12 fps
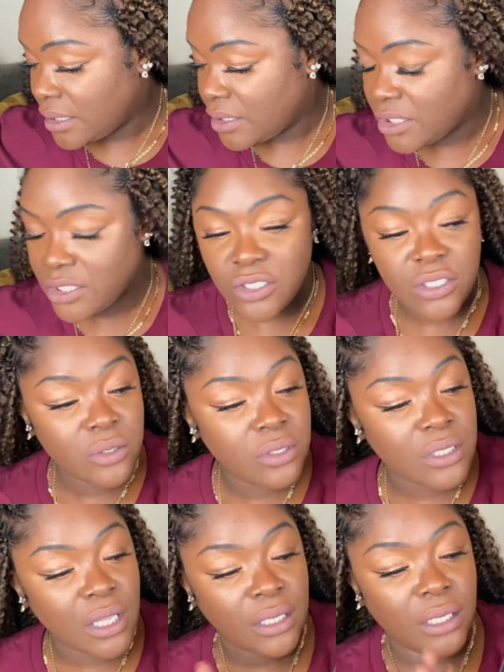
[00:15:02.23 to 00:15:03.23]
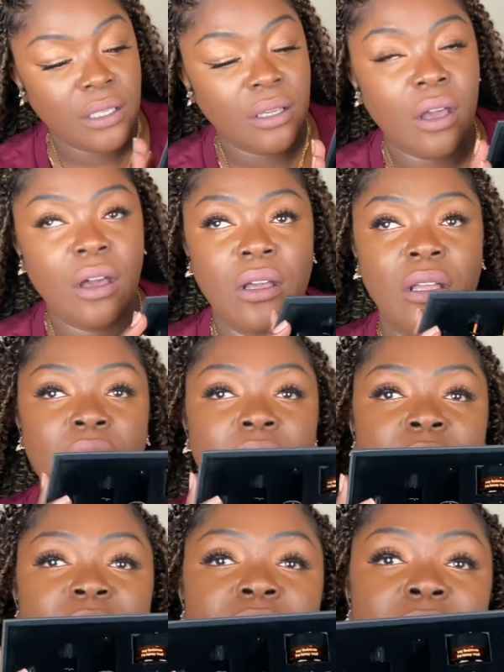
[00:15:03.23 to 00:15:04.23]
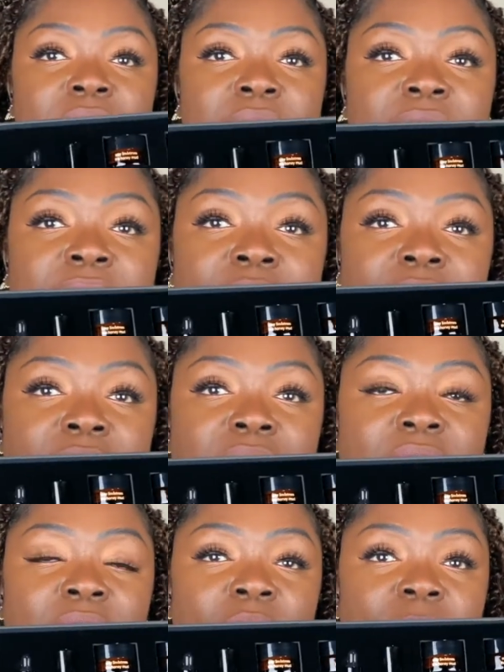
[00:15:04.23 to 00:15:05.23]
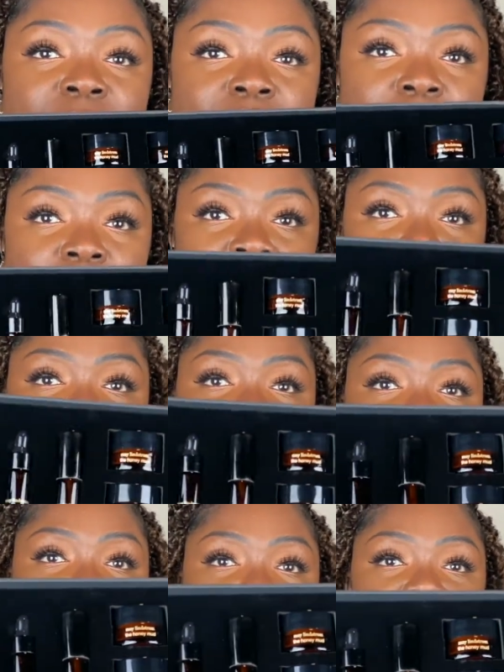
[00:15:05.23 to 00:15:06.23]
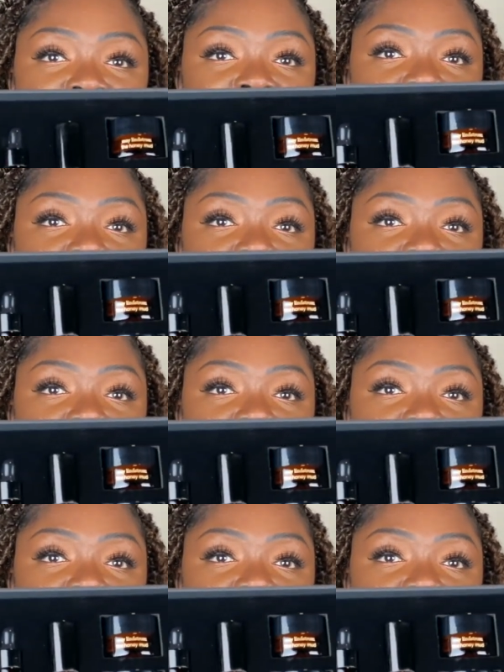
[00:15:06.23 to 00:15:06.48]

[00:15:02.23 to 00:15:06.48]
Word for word: is just so stunning. Oh, will you look at that? Oh my God, that's